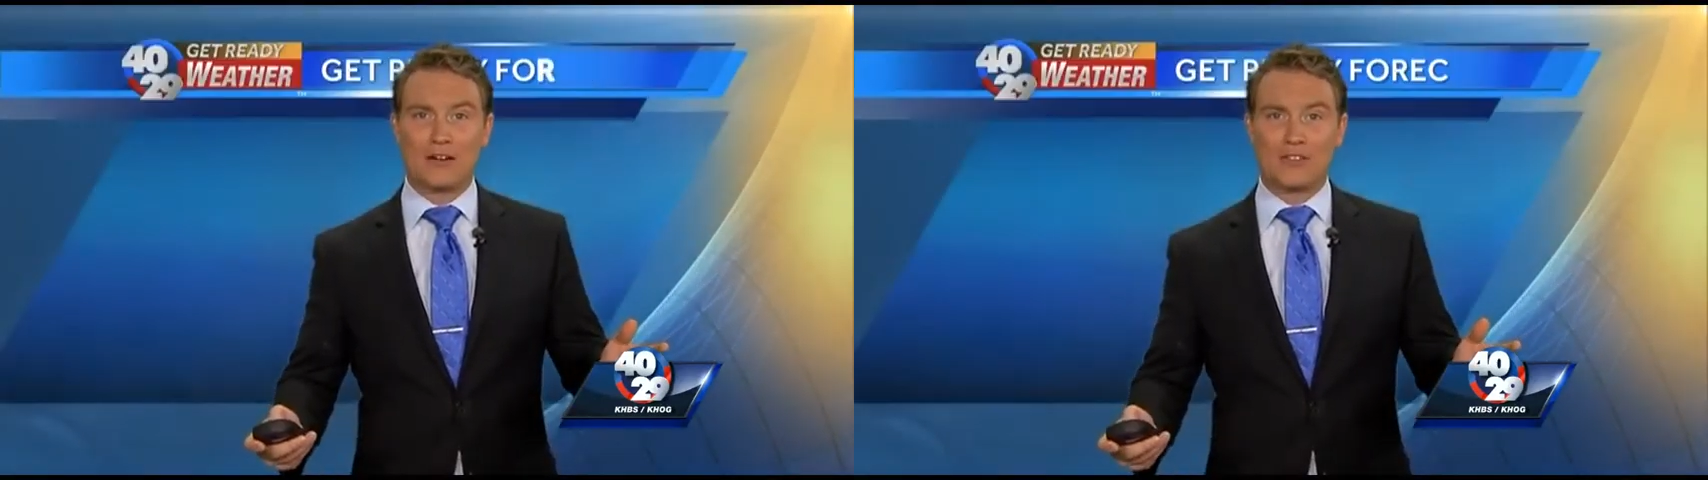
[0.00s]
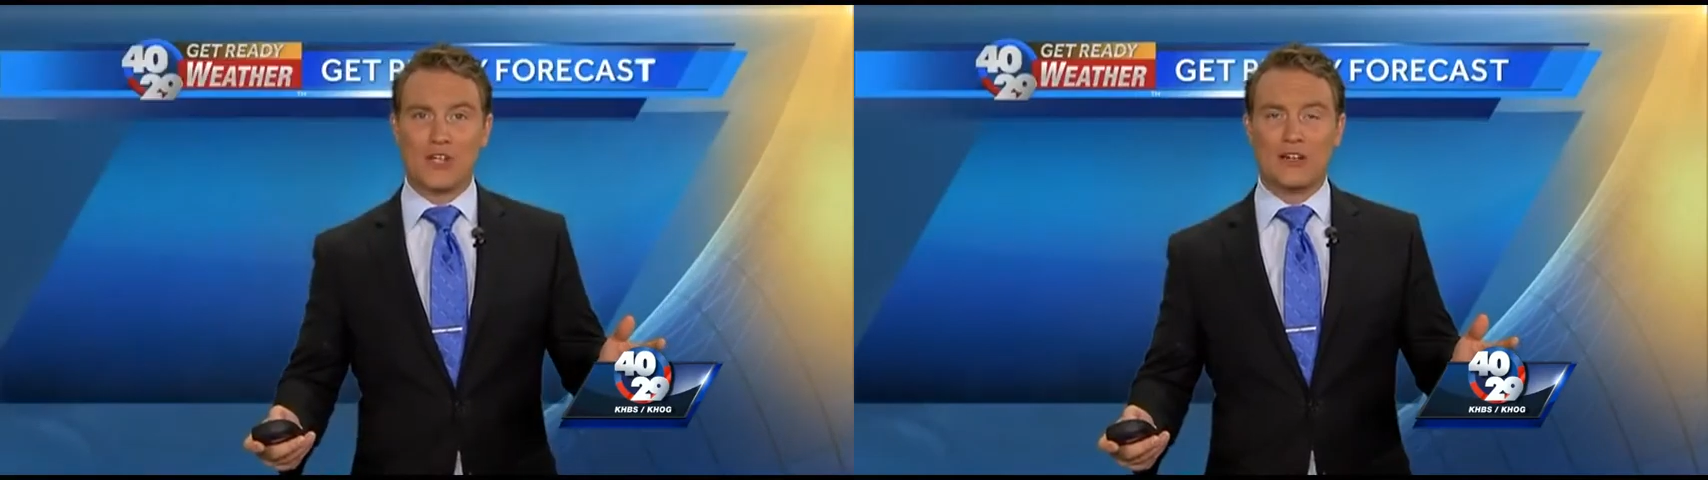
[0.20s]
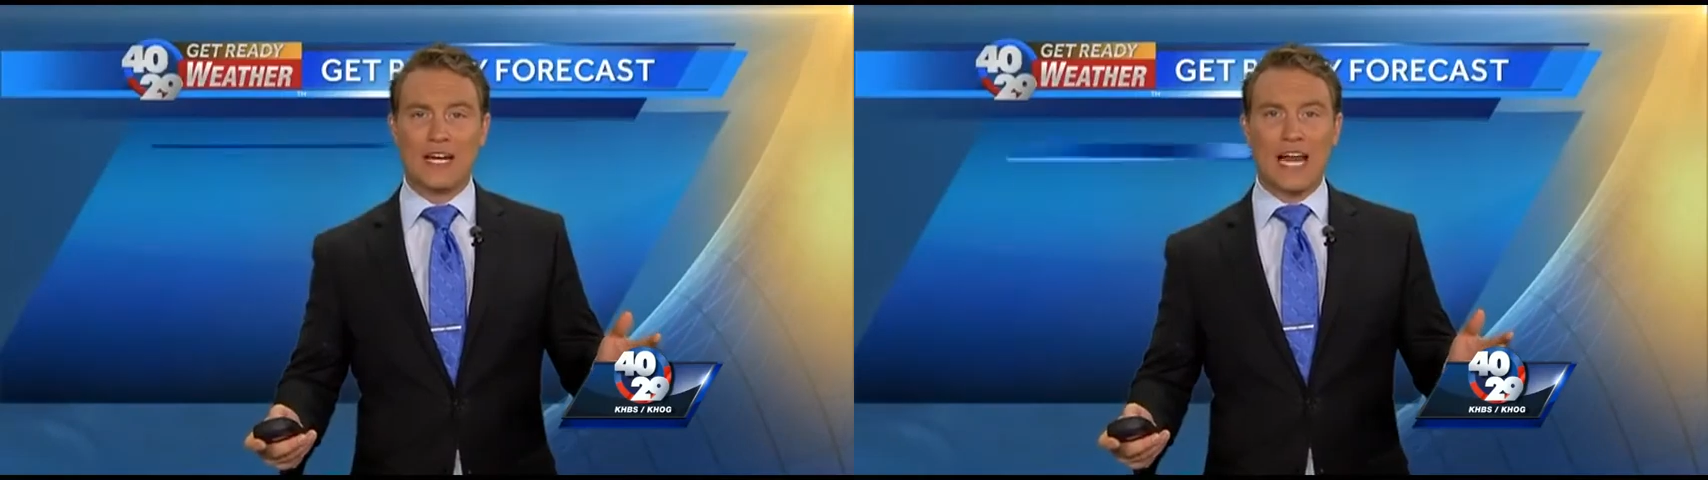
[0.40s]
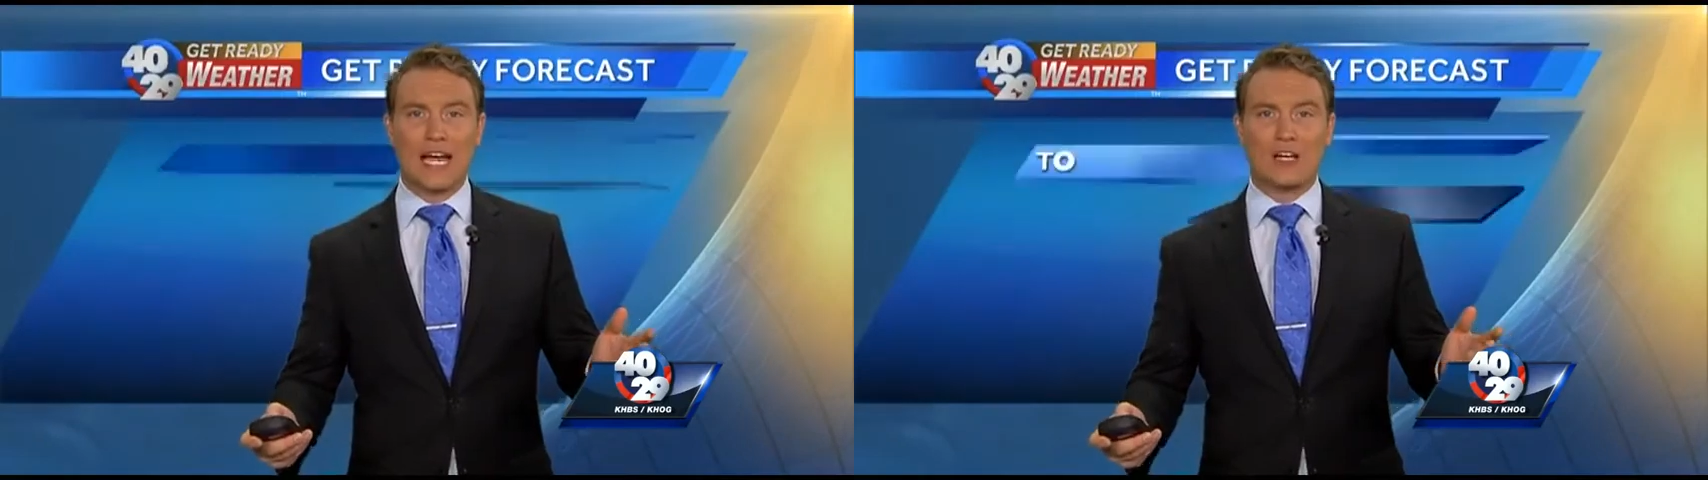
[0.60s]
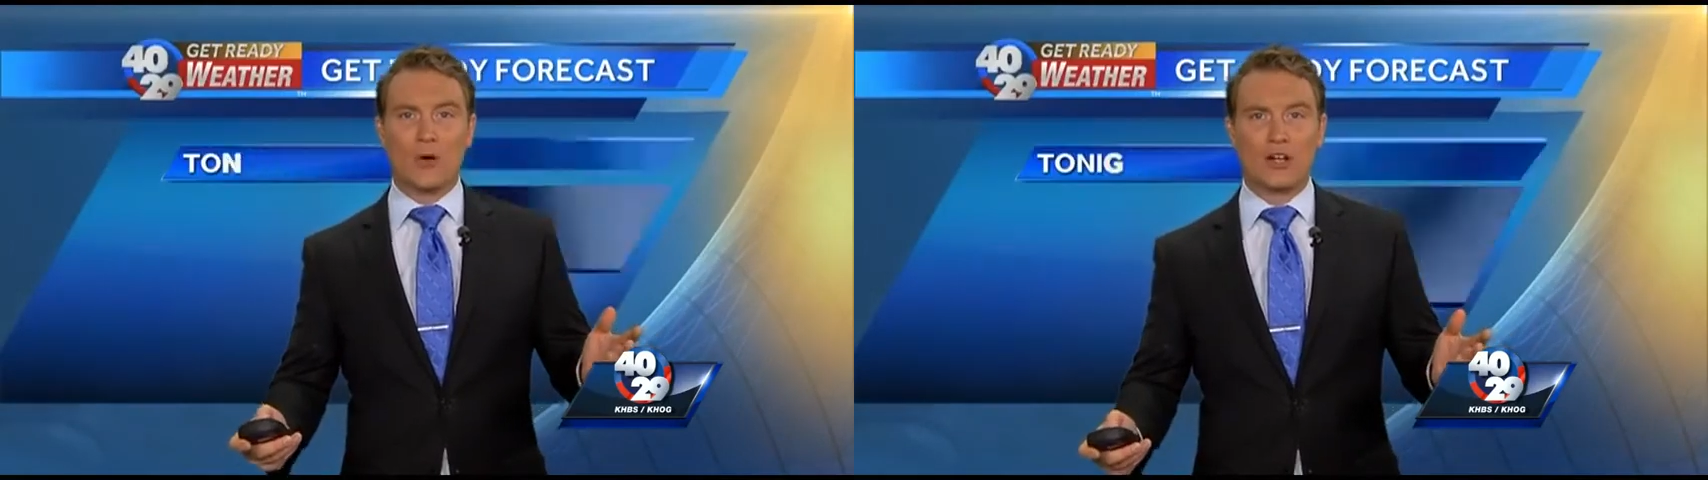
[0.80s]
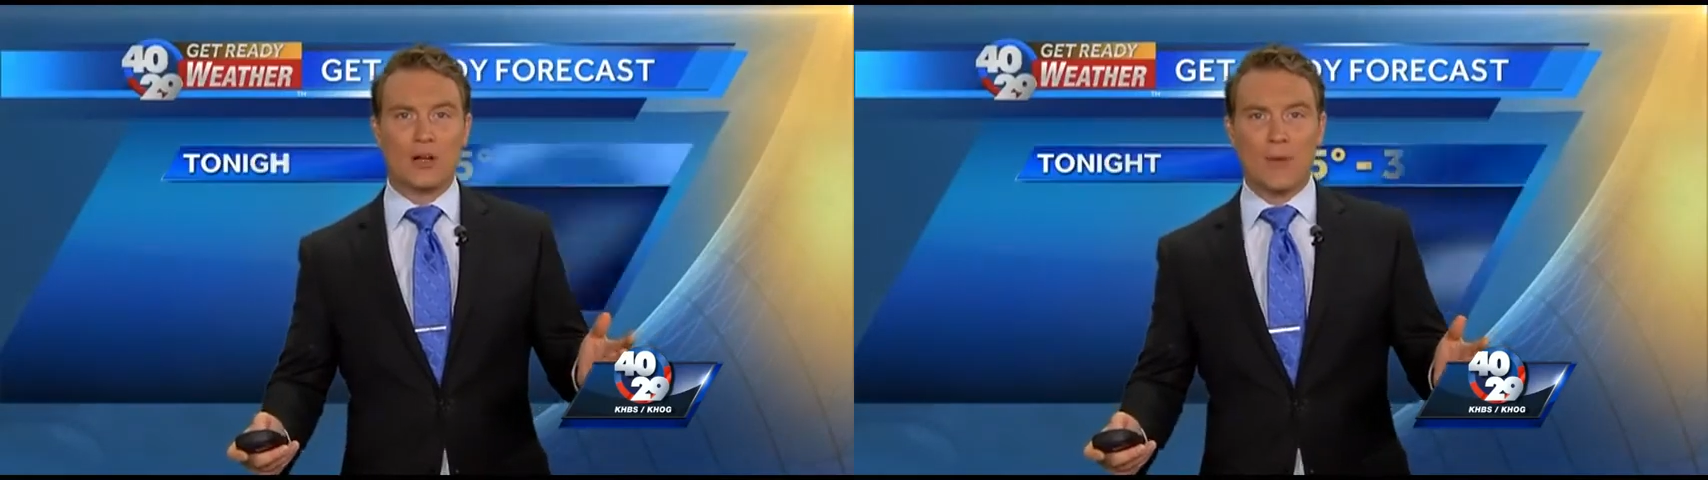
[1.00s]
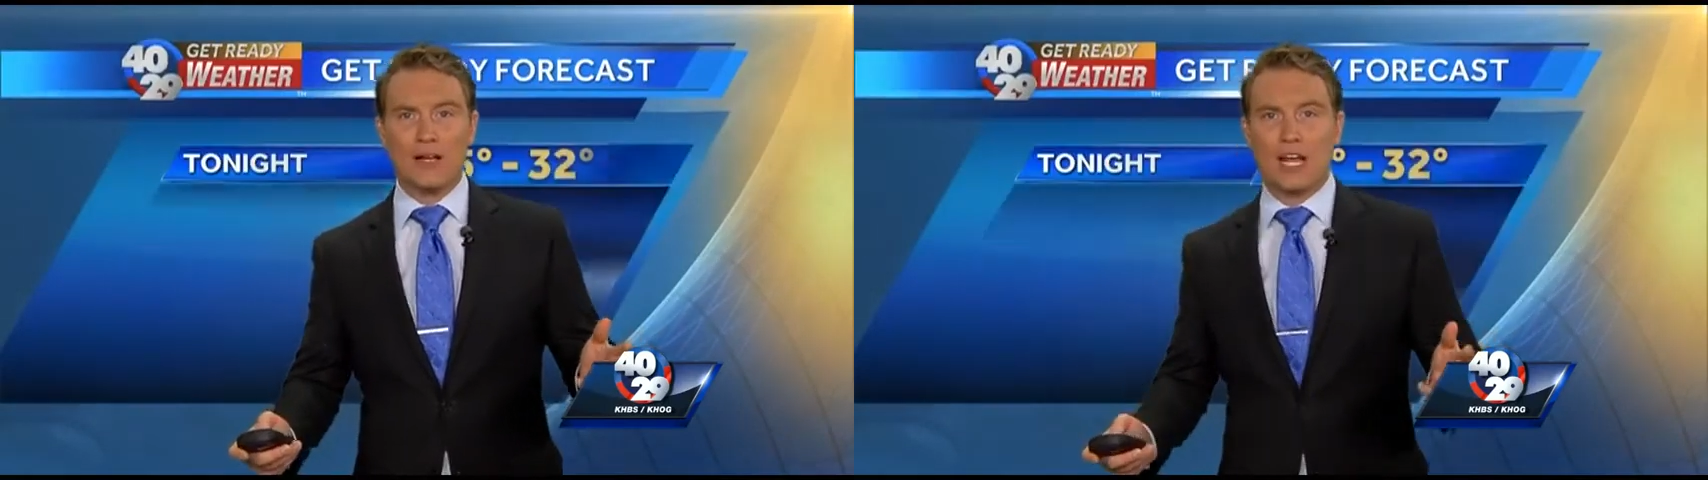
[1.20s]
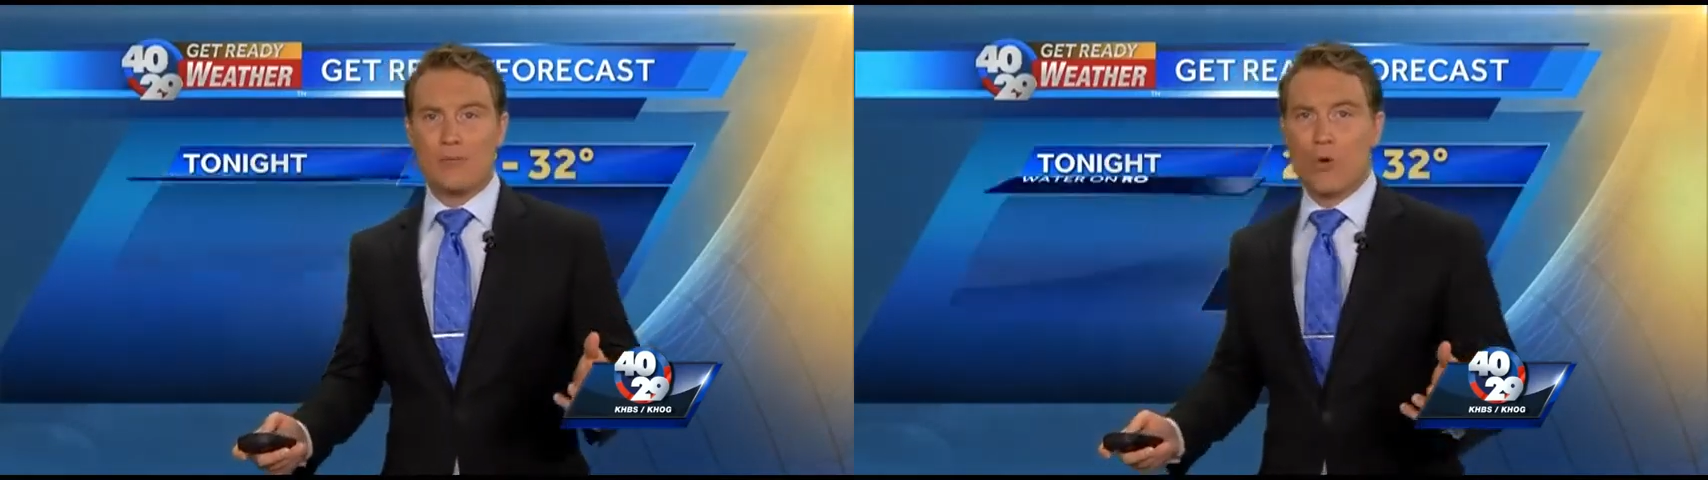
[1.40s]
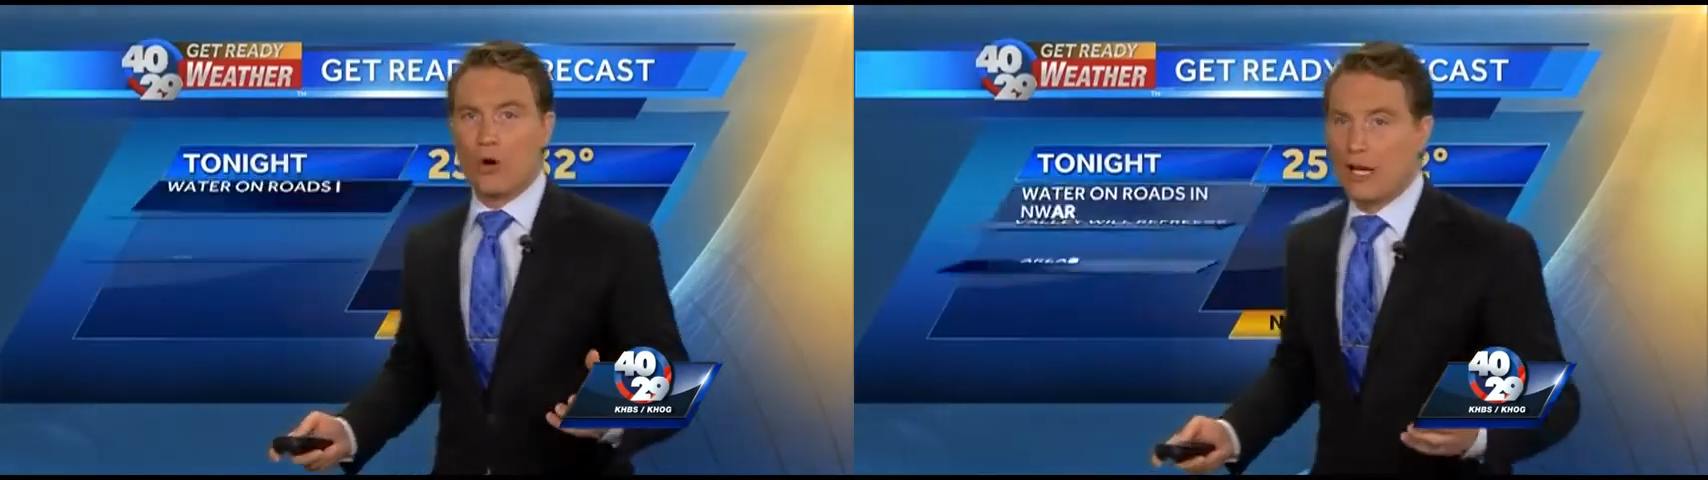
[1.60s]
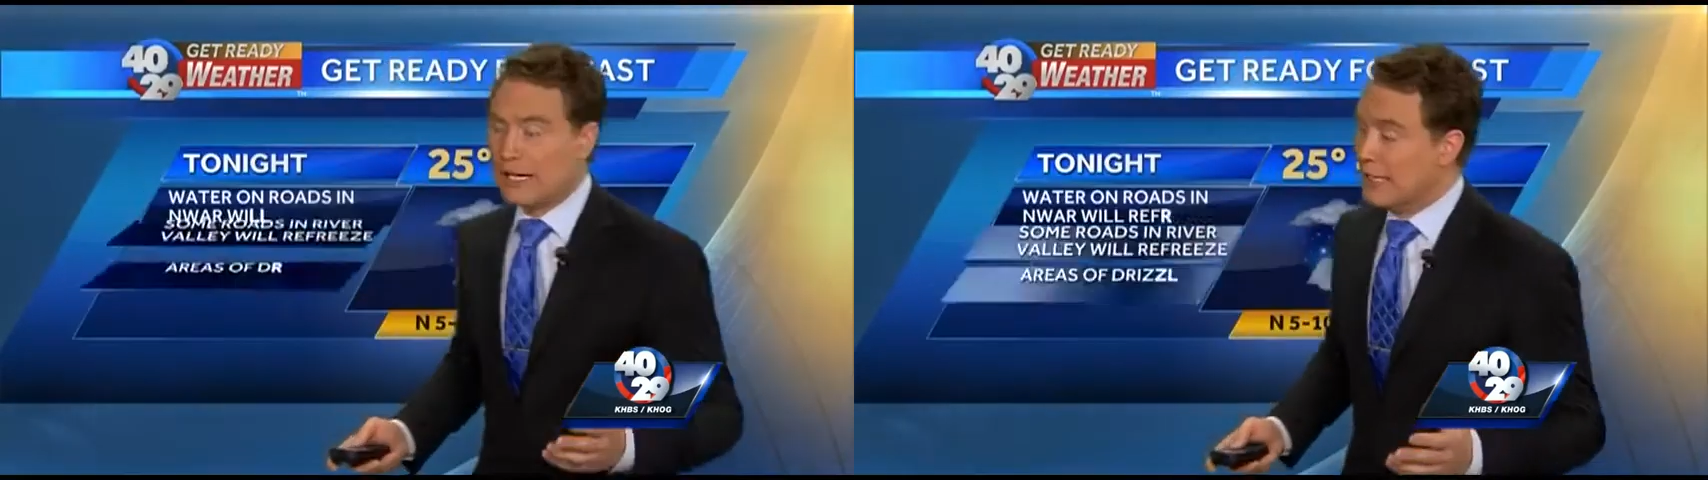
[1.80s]
Our Sunday night going into Monday
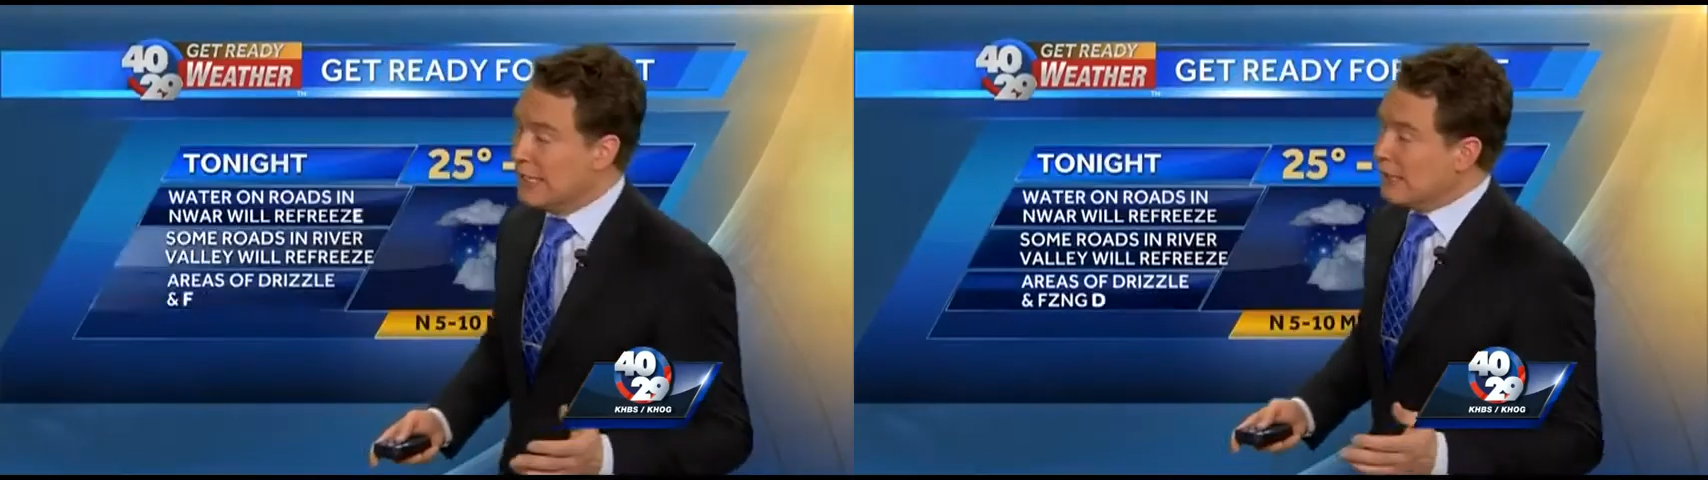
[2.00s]
morning,